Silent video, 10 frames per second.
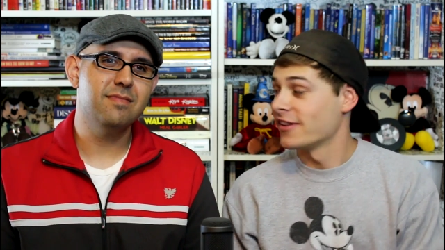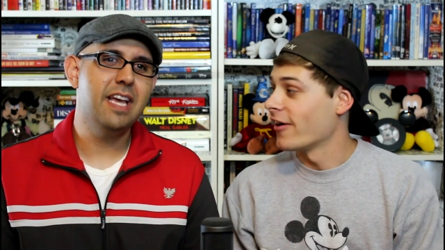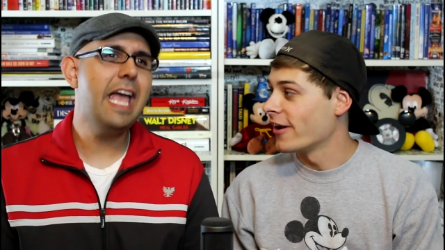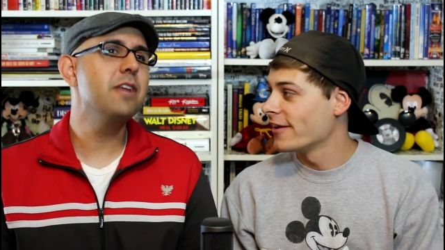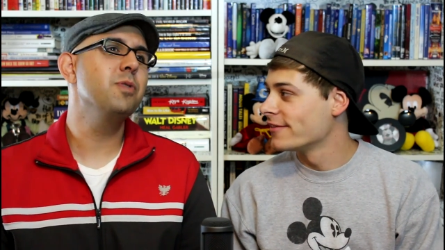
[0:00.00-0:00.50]
Speaker 1: I'm
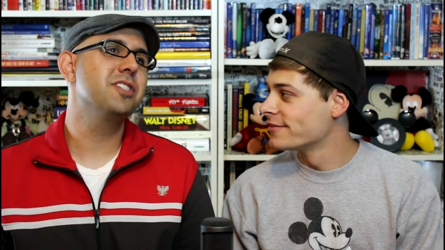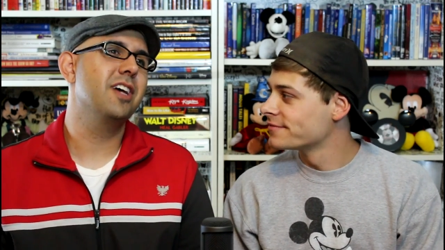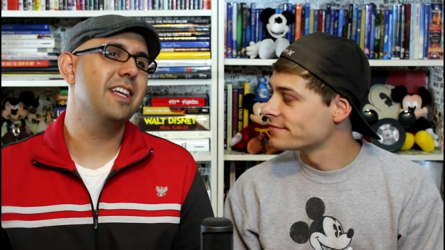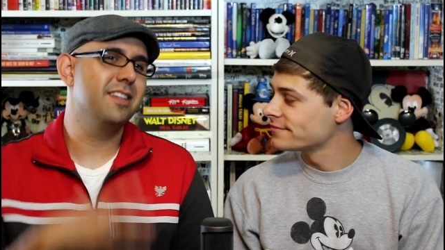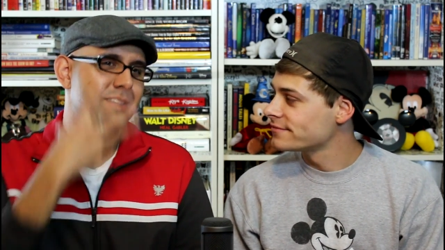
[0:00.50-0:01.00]
sorry. And we
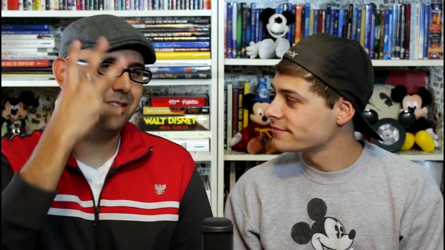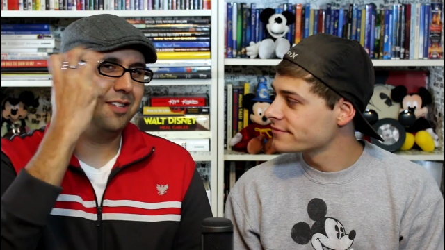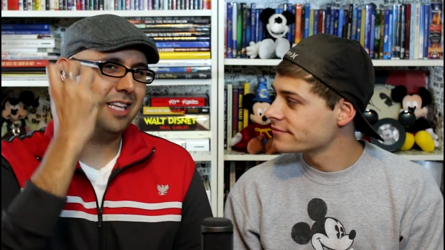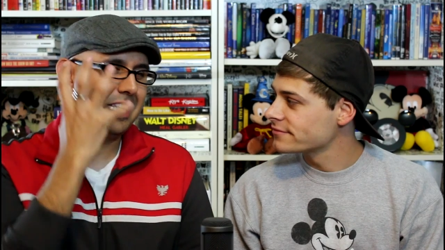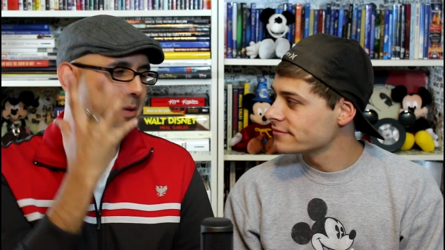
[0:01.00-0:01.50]
saw
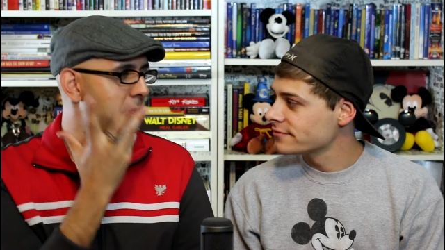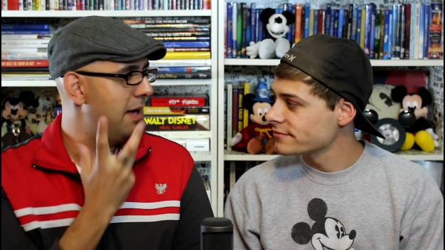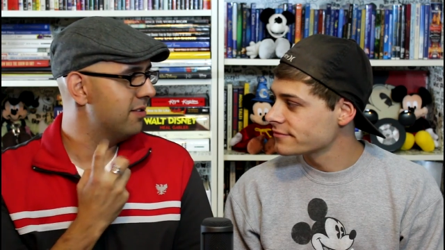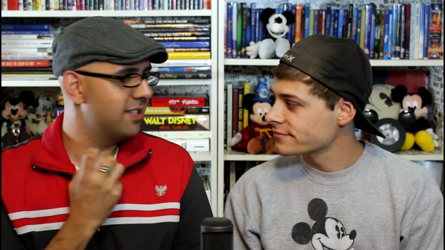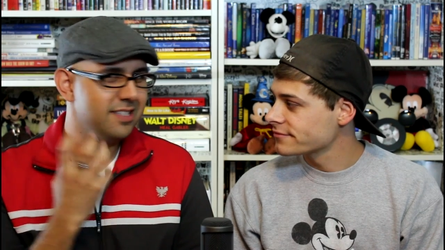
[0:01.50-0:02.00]
the
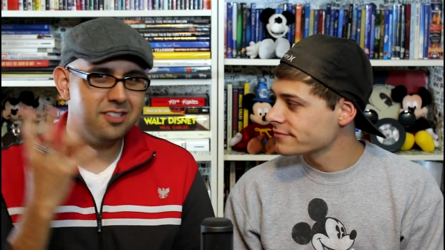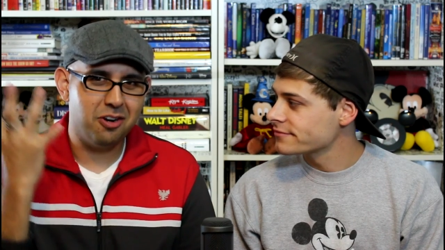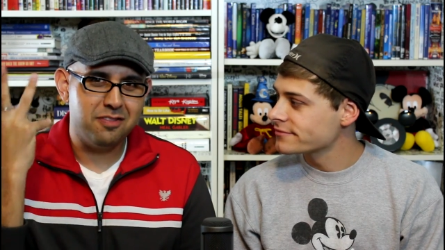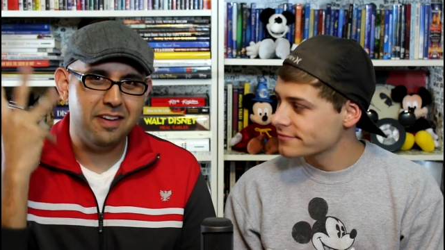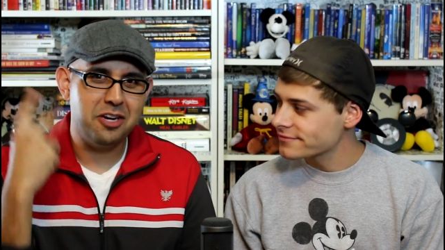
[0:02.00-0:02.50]
melted
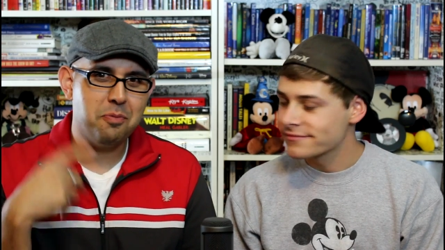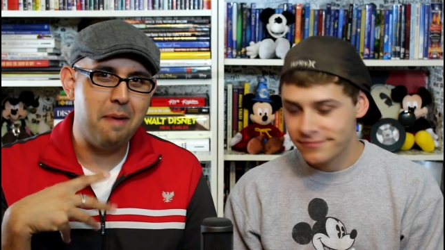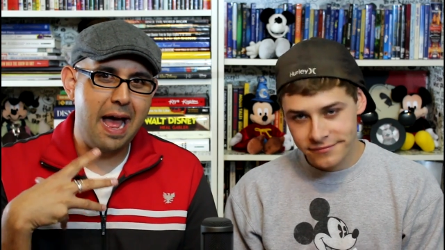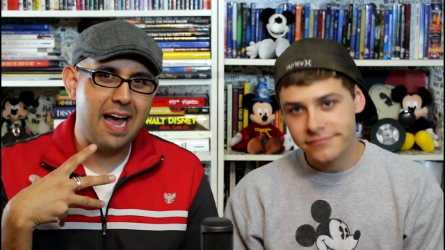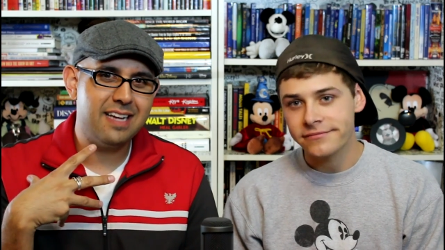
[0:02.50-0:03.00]
Darth Vader
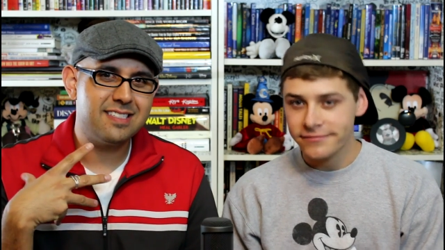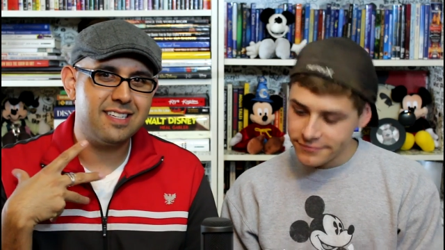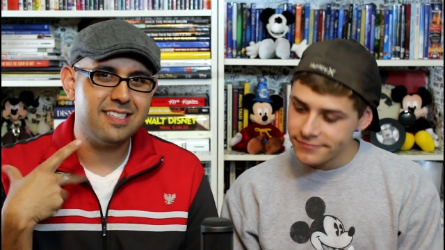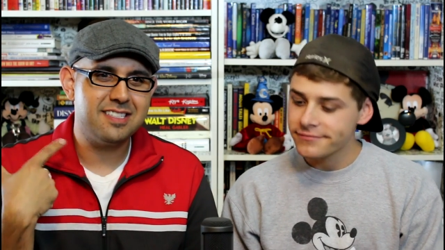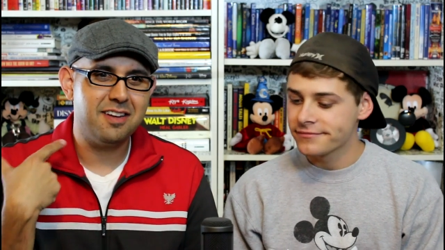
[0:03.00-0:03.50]

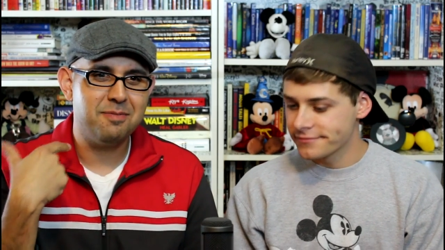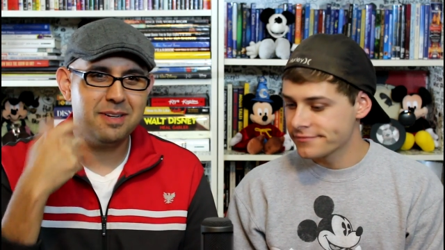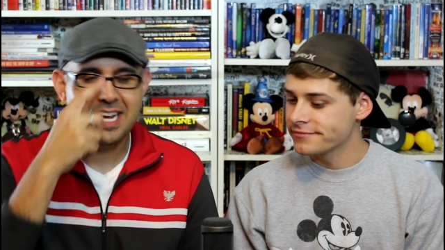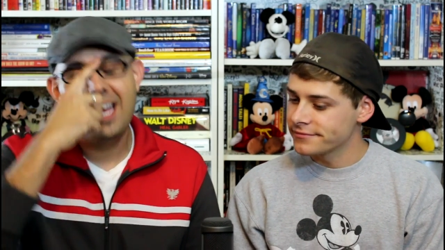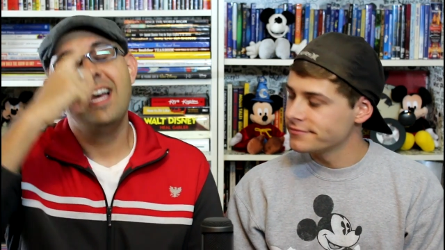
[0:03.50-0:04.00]
mask and
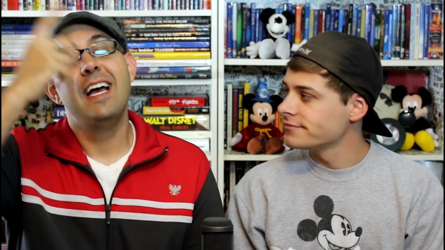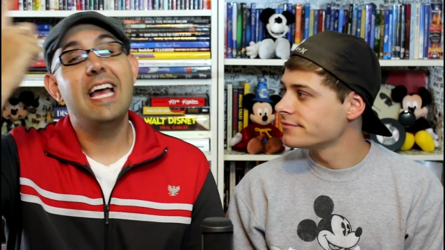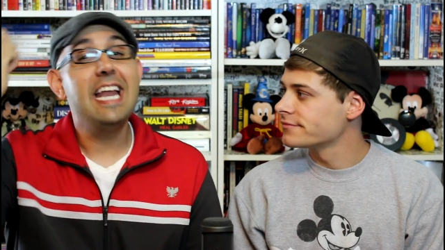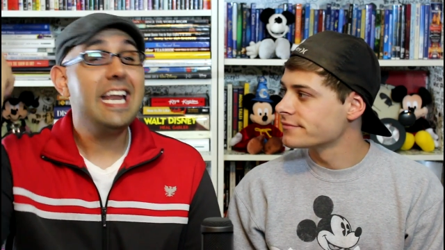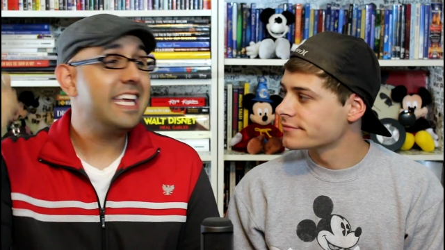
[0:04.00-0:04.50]
stuff. But
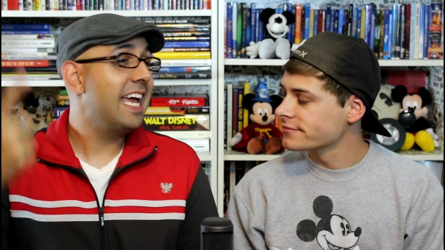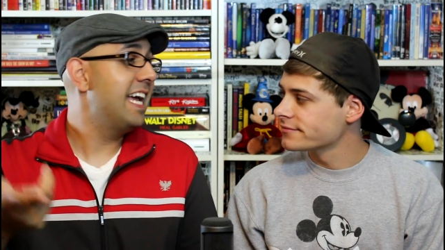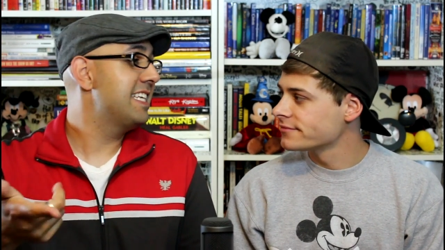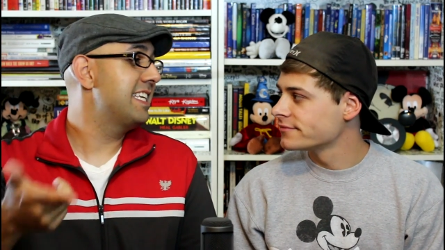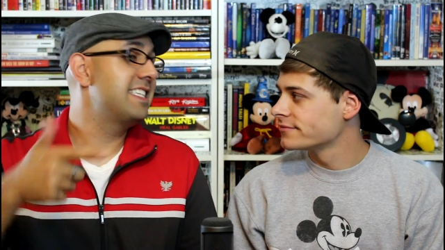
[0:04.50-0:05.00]
in any
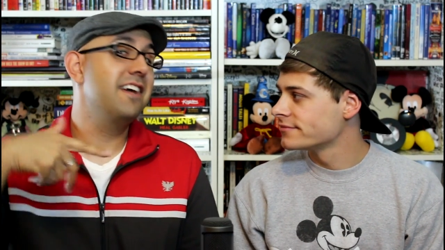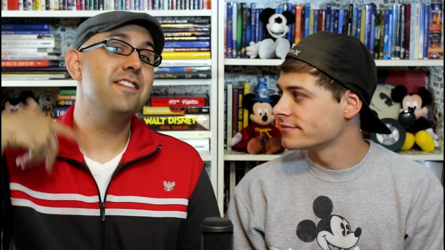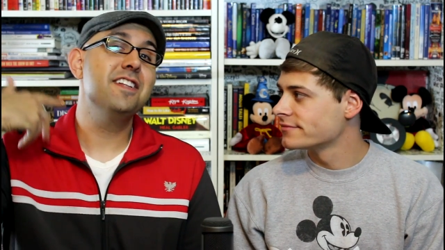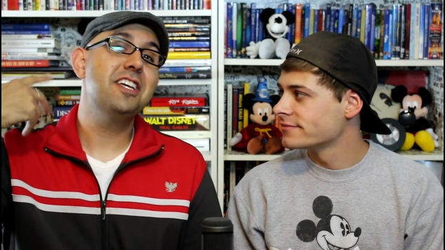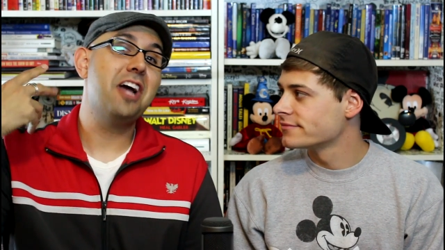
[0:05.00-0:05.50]
case, it
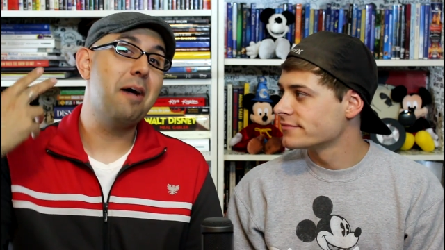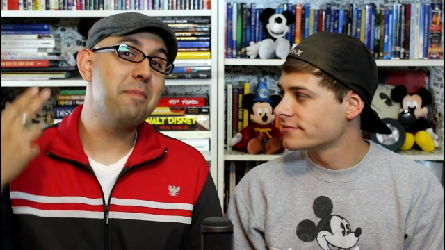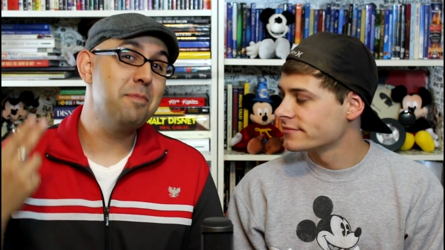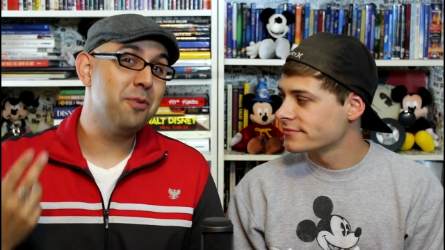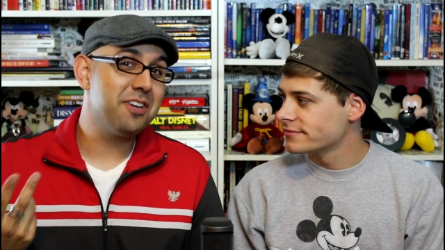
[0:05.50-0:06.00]
definitely
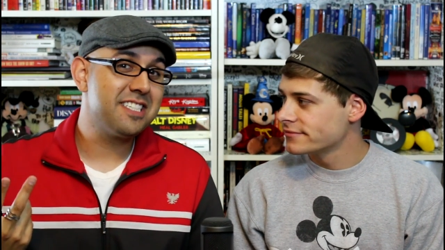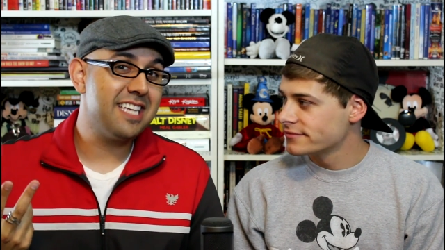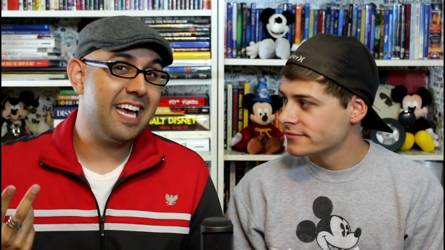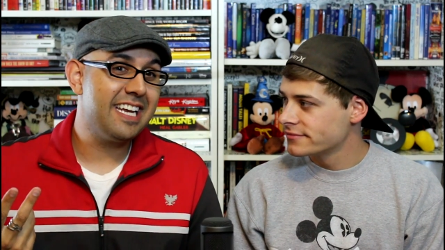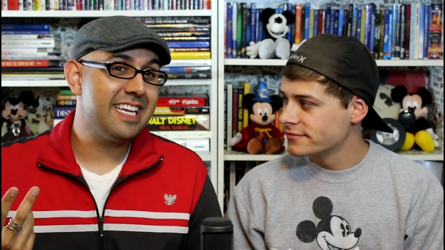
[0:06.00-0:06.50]
got me more
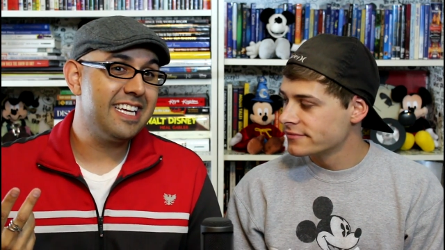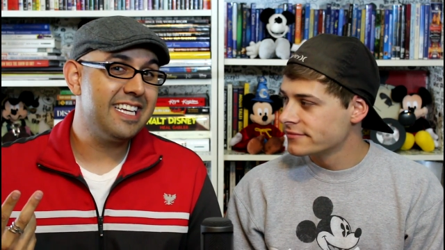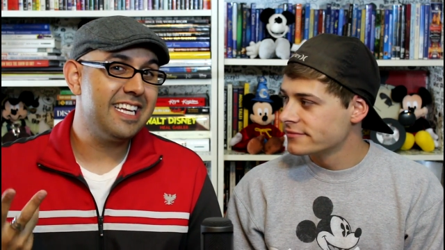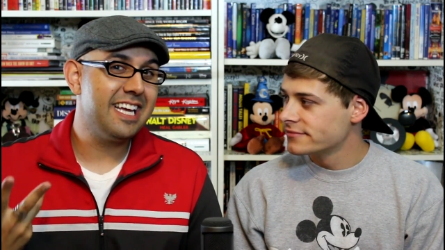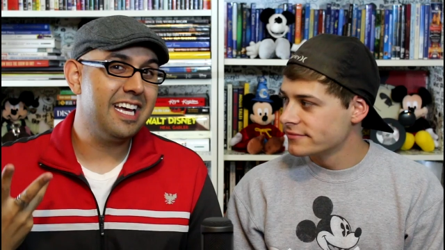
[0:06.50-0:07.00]
excited.